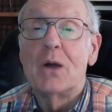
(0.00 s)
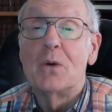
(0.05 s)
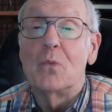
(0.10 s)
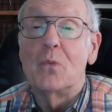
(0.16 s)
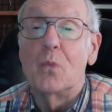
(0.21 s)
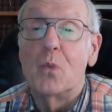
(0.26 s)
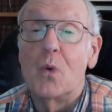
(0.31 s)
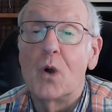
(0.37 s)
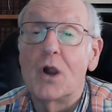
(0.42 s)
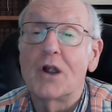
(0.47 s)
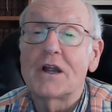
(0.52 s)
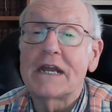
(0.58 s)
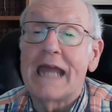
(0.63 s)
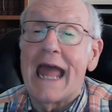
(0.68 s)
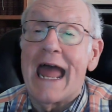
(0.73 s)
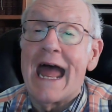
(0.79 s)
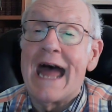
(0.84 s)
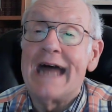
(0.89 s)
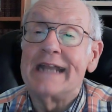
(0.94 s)
work
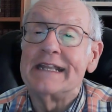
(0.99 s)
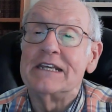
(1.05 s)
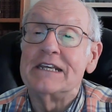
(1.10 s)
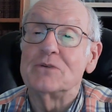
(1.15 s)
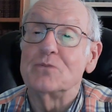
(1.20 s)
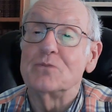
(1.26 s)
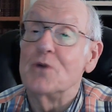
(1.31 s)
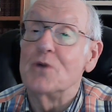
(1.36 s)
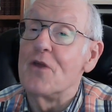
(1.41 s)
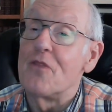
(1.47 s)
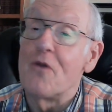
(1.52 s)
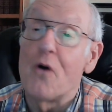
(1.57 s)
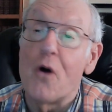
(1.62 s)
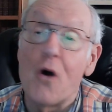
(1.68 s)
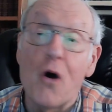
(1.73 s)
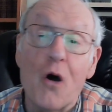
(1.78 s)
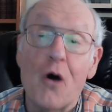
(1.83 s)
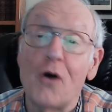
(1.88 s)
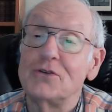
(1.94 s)
at it with
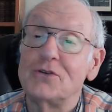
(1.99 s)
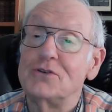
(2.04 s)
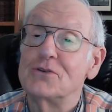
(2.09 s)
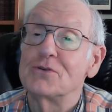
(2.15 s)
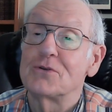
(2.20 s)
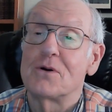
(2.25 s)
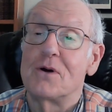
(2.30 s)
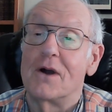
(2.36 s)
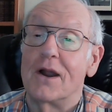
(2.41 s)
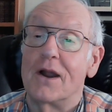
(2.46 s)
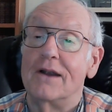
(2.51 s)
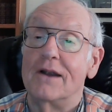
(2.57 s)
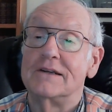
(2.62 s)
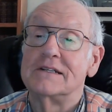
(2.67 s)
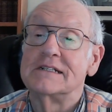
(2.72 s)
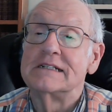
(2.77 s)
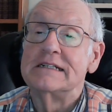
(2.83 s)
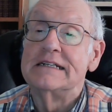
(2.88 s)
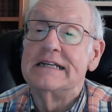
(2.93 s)
all your
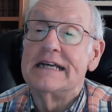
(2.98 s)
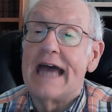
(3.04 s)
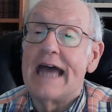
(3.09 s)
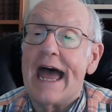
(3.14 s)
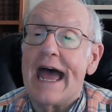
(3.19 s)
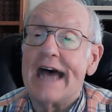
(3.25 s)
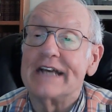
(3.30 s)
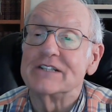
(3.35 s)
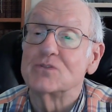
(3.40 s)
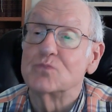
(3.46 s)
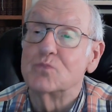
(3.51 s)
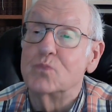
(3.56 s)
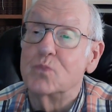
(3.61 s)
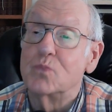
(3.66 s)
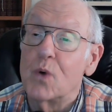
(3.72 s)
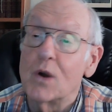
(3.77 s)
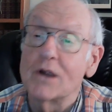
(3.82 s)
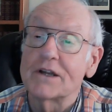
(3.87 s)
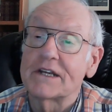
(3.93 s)
heart, as
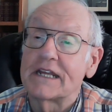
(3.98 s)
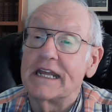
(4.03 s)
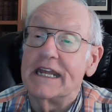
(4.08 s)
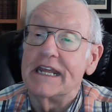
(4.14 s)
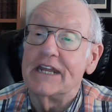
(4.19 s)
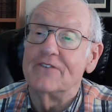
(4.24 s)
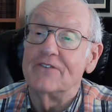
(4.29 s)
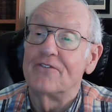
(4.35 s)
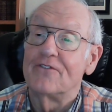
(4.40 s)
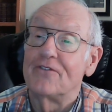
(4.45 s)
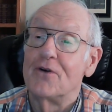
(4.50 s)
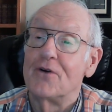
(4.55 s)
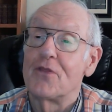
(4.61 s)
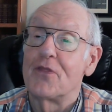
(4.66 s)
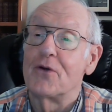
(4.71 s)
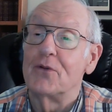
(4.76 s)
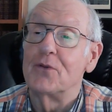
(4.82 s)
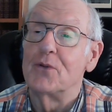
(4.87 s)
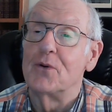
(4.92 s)
working for
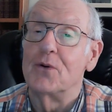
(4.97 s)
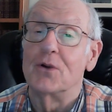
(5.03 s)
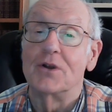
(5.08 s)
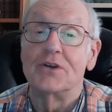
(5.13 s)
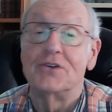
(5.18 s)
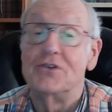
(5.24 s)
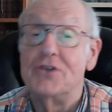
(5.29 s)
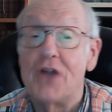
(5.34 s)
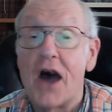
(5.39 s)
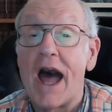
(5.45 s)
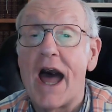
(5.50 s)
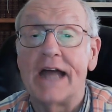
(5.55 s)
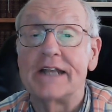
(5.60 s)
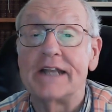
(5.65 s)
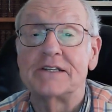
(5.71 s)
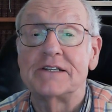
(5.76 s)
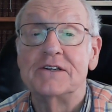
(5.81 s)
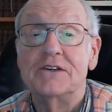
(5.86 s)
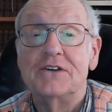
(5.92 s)
the Lord,
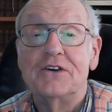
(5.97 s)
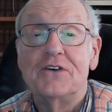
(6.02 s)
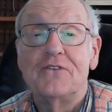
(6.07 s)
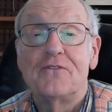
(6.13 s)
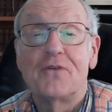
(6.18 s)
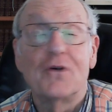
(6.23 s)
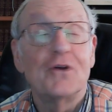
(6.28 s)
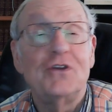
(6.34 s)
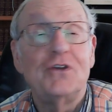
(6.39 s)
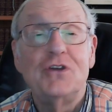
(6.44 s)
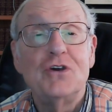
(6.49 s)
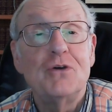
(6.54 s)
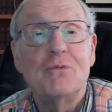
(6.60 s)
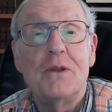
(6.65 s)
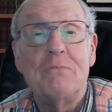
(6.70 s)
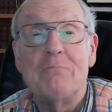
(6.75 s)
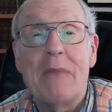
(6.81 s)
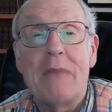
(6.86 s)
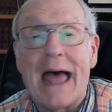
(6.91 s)
not for
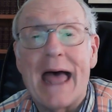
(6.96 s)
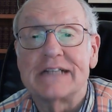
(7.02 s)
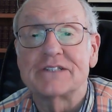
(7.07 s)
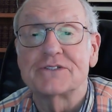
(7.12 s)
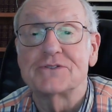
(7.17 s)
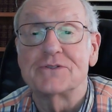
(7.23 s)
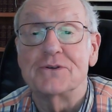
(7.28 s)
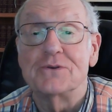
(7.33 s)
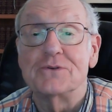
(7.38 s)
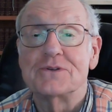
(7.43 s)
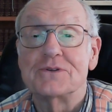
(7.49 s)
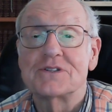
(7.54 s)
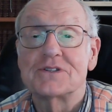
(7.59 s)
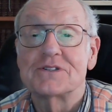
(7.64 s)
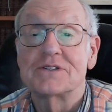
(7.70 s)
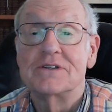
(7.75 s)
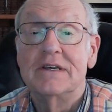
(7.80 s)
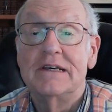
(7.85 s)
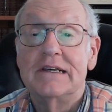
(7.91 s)
human
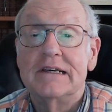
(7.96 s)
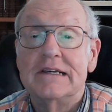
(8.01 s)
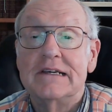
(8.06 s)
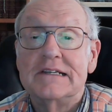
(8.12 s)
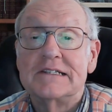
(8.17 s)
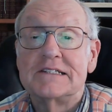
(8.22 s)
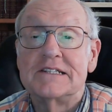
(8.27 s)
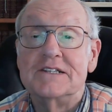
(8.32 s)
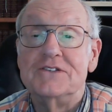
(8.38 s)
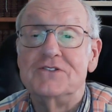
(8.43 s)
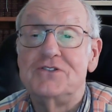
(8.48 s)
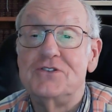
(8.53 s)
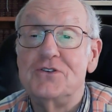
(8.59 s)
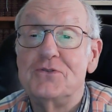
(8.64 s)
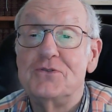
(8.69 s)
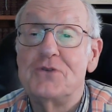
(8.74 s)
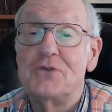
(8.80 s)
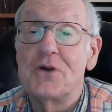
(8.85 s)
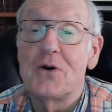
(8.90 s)
masters, since
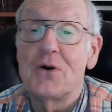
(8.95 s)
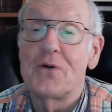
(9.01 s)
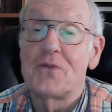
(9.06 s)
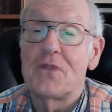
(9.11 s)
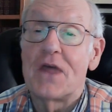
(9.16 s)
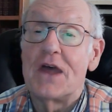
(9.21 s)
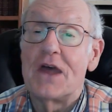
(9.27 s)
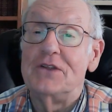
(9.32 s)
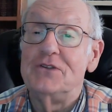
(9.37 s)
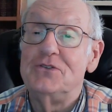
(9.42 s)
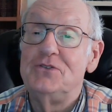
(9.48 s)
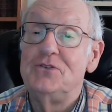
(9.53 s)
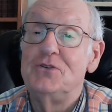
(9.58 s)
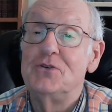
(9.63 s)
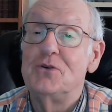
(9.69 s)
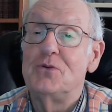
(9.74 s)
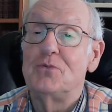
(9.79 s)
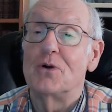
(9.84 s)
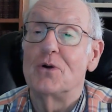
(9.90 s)
you know that
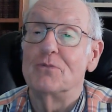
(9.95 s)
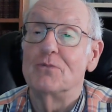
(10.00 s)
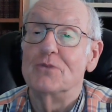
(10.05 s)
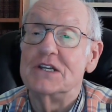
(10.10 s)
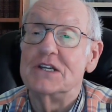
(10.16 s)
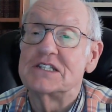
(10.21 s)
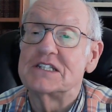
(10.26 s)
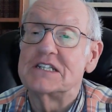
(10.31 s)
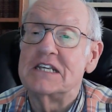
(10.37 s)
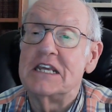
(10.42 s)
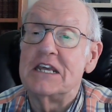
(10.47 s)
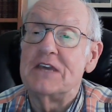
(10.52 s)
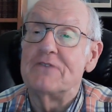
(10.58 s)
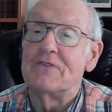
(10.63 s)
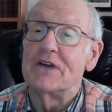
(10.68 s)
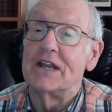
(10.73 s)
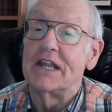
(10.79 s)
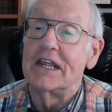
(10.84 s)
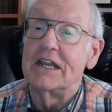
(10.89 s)
you will
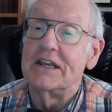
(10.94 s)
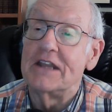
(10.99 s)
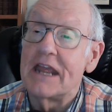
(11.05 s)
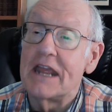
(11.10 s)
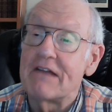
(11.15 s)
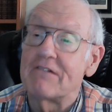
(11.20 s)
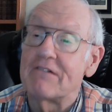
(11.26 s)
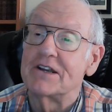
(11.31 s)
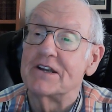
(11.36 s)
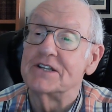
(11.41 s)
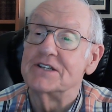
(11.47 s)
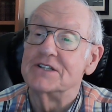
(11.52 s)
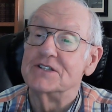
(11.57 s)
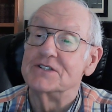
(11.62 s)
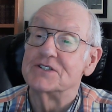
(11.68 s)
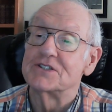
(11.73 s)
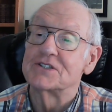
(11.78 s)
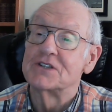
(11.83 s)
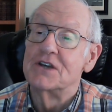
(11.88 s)
receive an
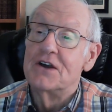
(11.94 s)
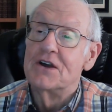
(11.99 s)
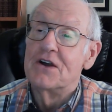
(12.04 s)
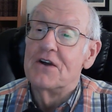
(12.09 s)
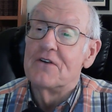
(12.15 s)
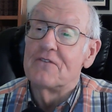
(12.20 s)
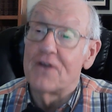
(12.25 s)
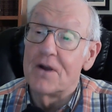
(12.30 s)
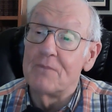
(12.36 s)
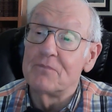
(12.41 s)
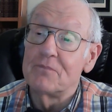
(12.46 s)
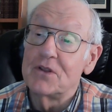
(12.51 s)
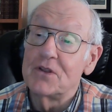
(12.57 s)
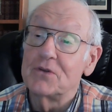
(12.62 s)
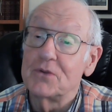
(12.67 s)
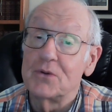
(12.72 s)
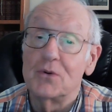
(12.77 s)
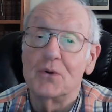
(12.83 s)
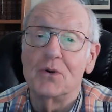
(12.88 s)
inheritance from the
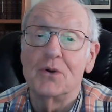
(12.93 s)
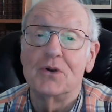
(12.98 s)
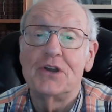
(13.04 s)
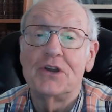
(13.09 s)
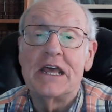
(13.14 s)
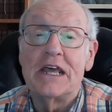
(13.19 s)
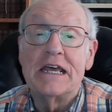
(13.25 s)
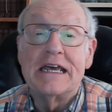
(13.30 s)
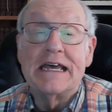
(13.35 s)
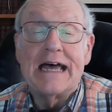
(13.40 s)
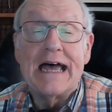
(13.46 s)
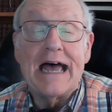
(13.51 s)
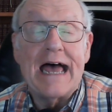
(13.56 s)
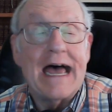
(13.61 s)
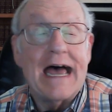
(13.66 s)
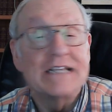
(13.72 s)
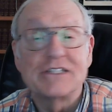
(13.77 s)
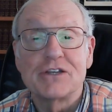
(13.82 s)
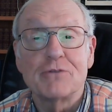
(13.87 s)
Lord
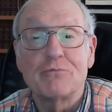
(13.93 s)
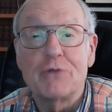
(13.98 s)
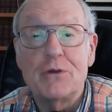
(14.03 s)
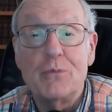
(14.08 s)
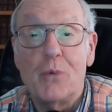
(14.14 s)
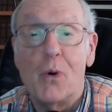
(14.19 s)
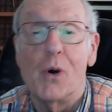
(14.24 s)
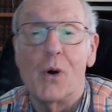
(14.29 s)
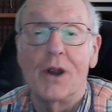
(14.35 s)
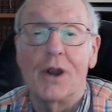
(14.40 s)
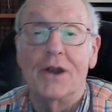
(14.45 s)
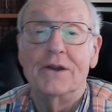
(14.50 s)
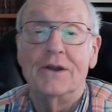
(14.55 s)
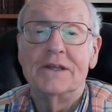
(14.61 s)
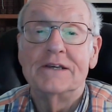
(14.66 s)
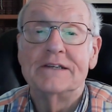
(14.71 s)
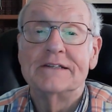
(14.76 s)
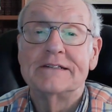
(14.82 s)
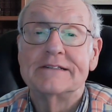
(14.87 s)
as a reward."